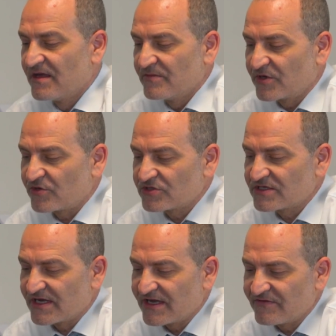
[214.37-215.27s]
Because
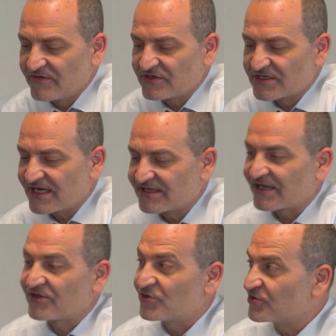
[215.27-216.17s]
if you start
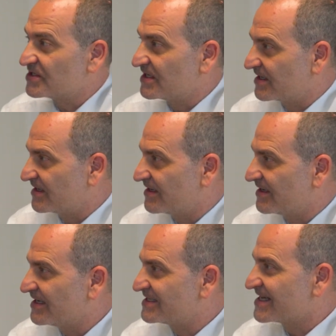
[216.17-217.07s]
accusing
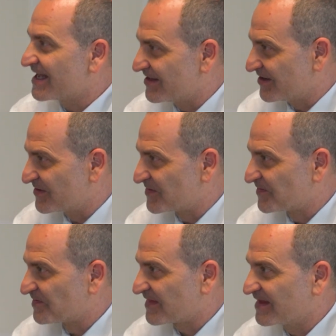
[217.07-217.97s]
each other
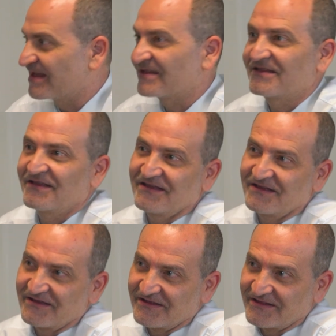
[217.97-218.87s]
that
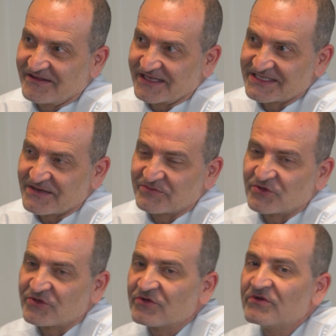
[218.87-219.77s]
that's up to
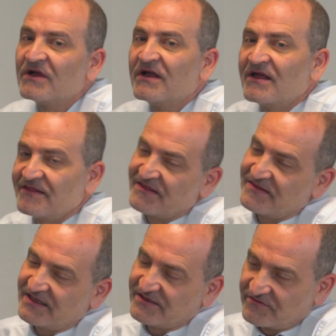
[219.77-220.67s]
you, then
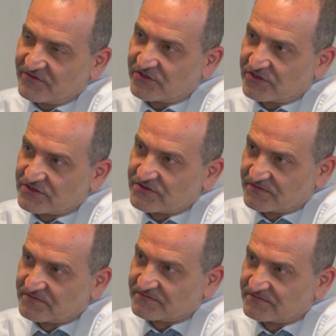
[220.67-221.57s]
they divorce.
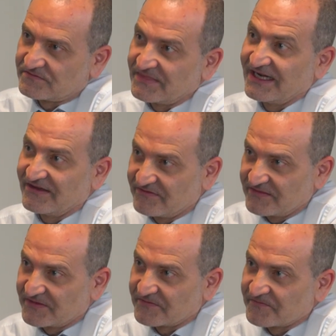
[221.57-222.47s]
Believe me.